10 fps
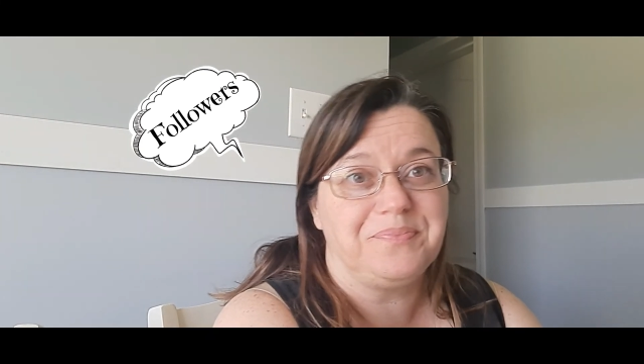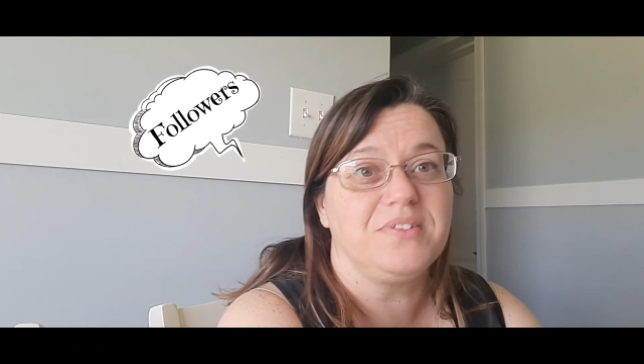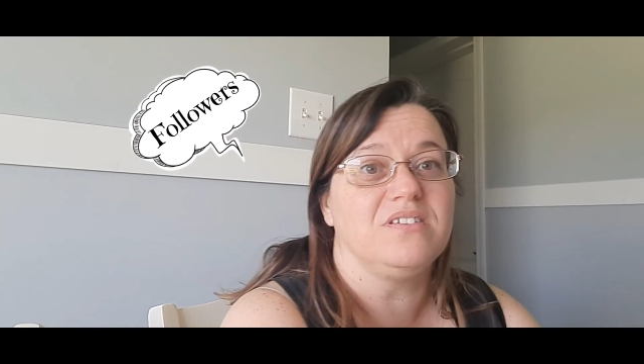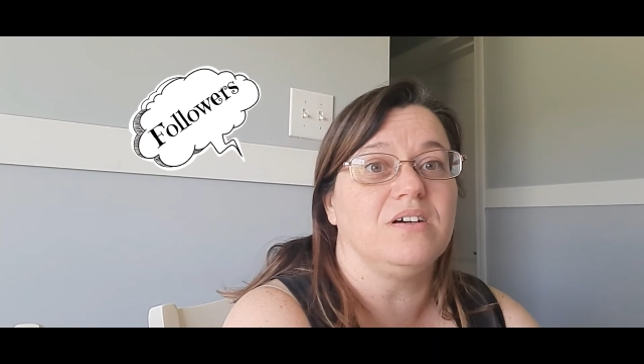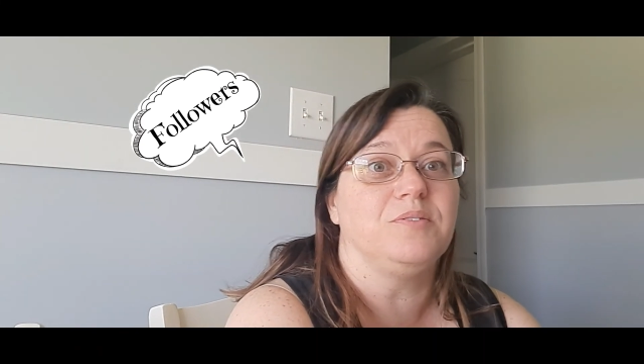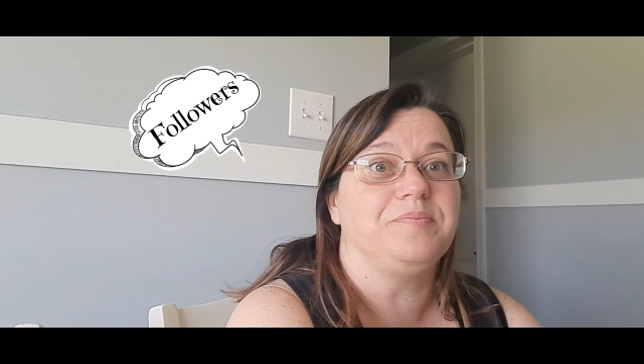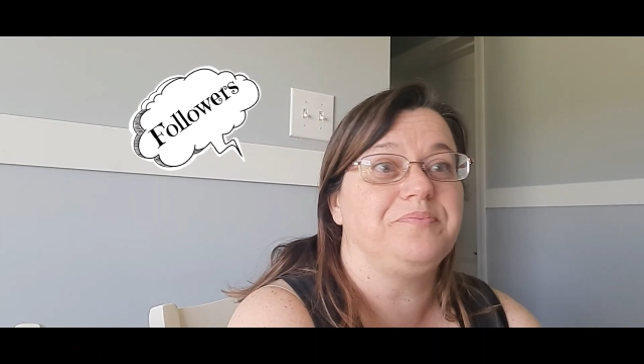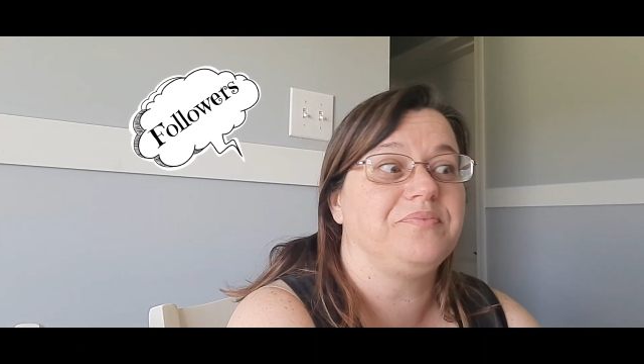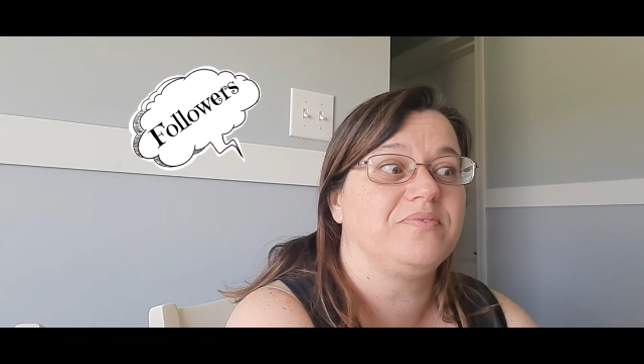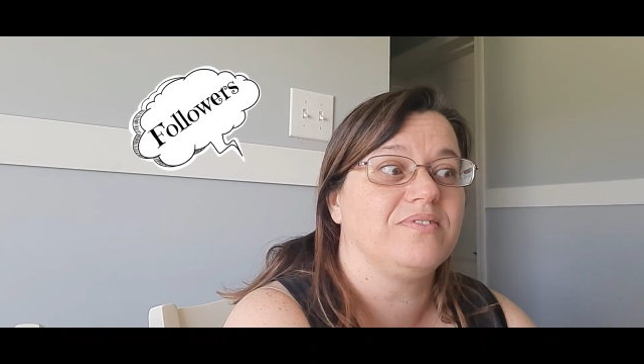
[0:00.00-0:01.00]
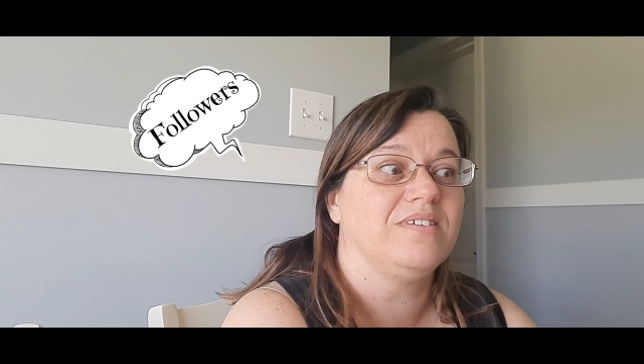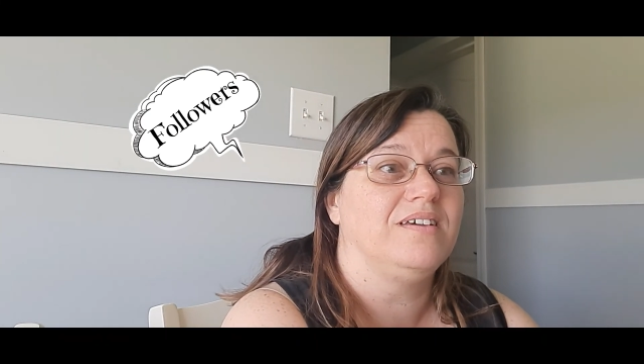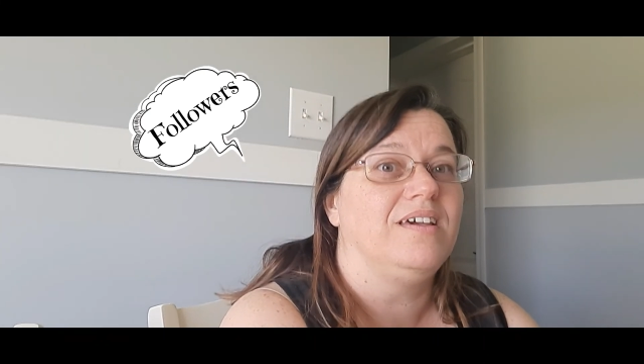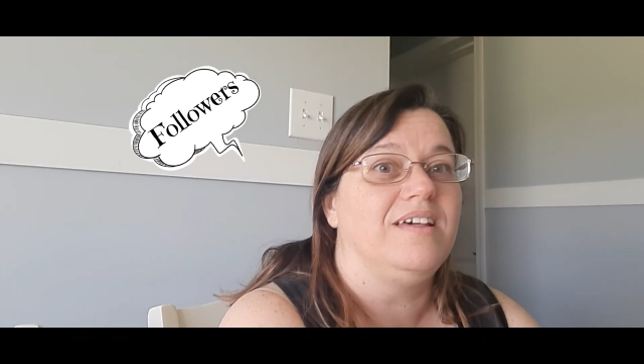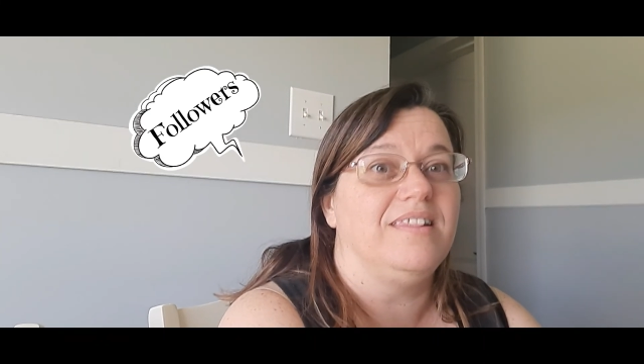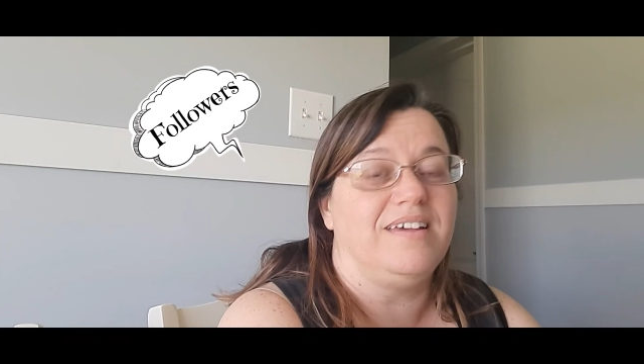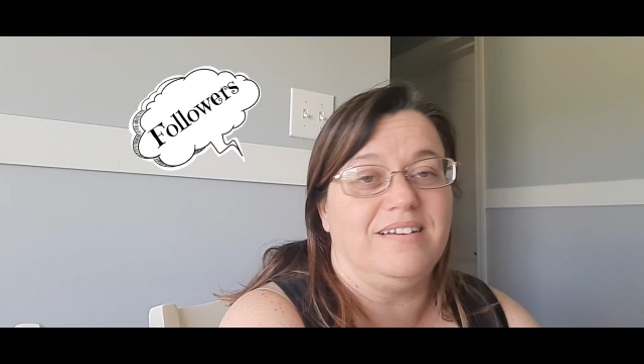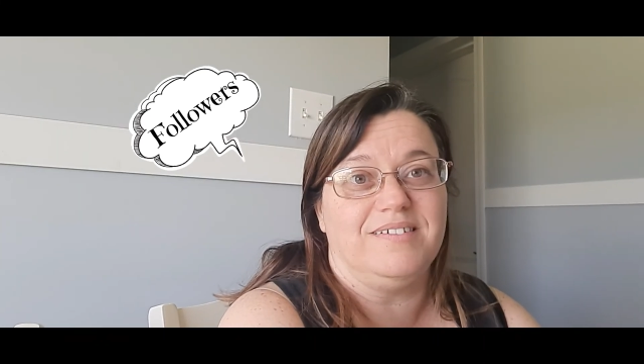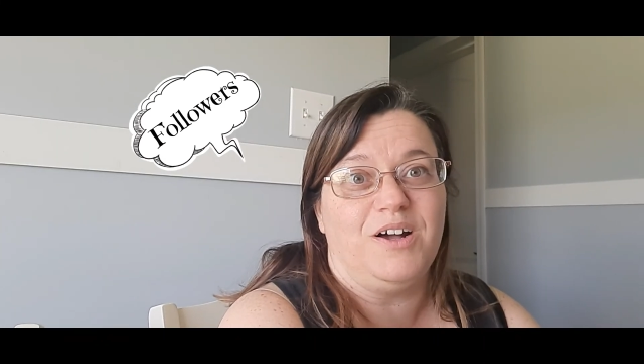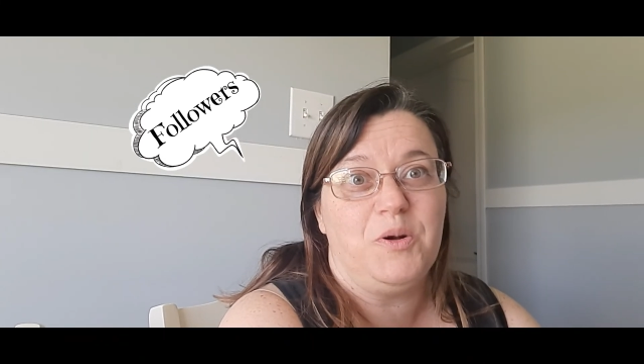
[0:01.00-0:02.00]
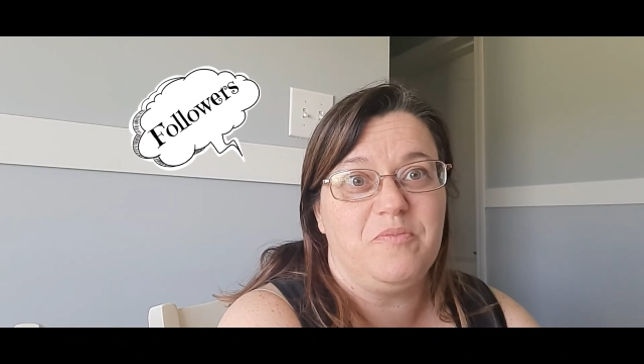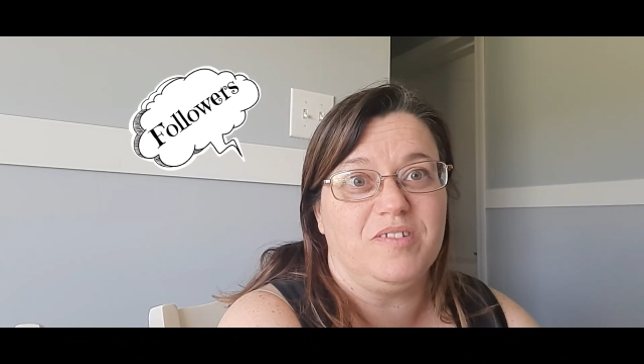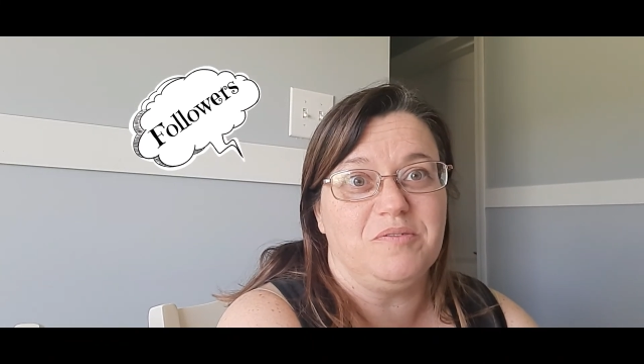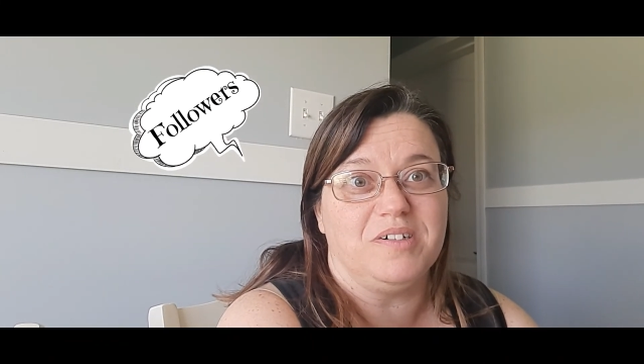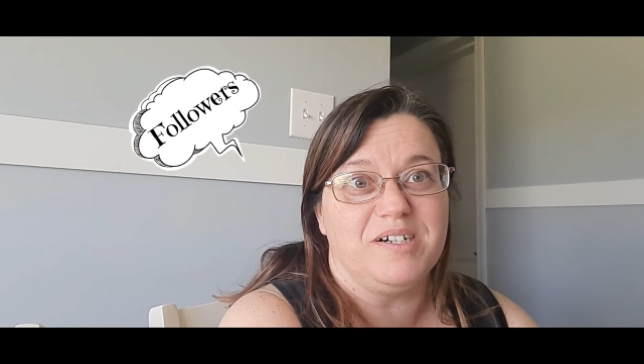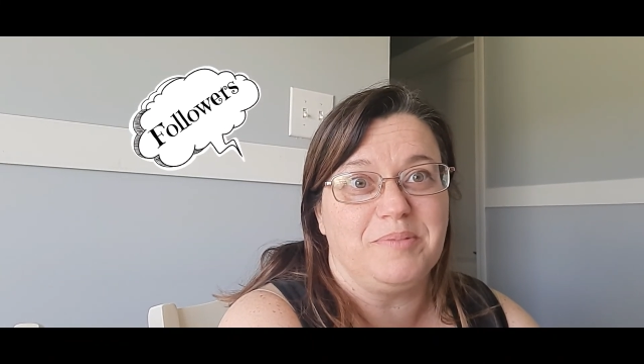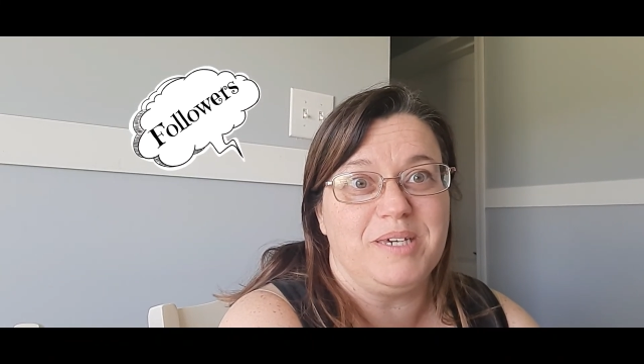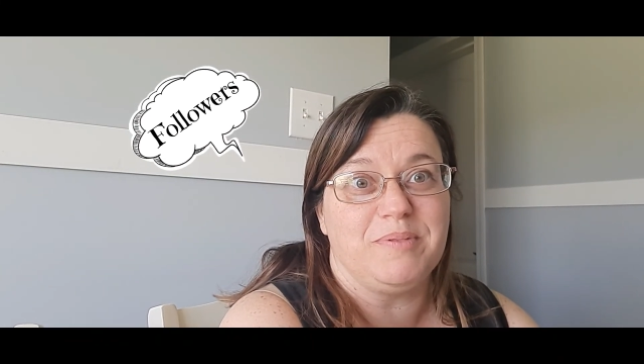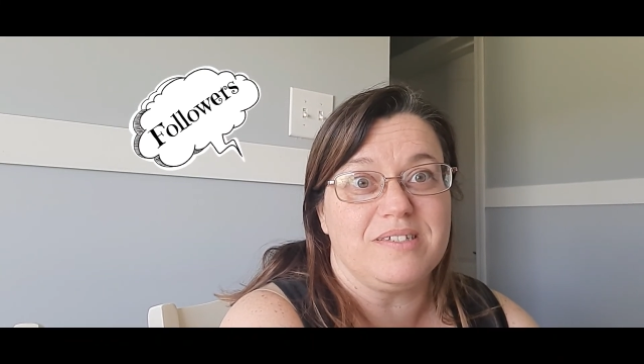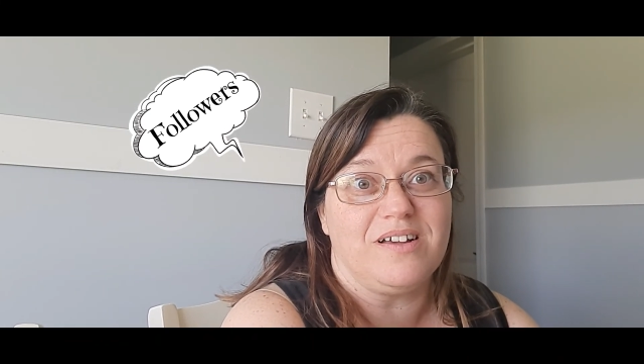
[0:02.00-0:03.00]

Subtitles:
So that hopefully will help keep us